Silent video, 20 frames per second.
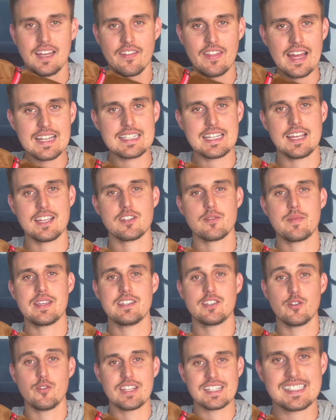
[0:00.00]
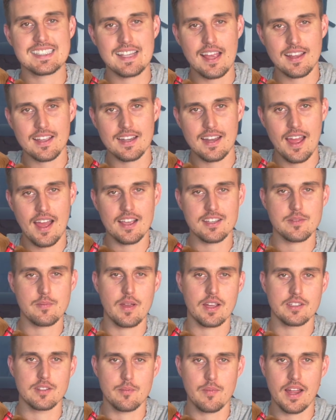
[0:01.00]
that takes me to the second
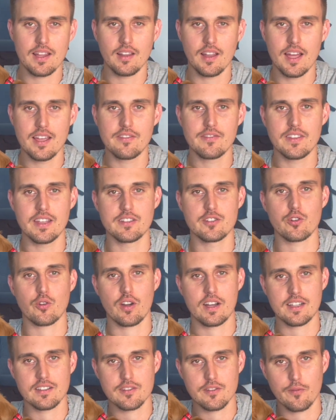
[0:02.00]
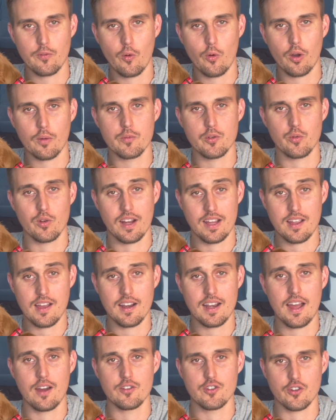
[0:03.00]
aspect of my life that transformed when I cut
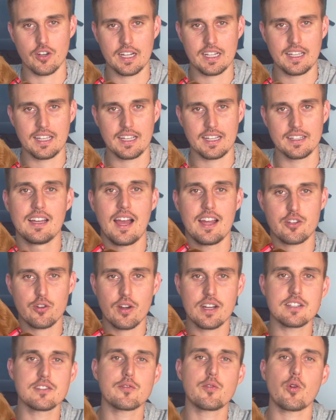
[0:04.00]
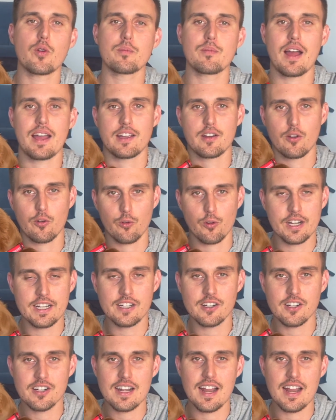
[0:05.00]
out drinking. I transformed my career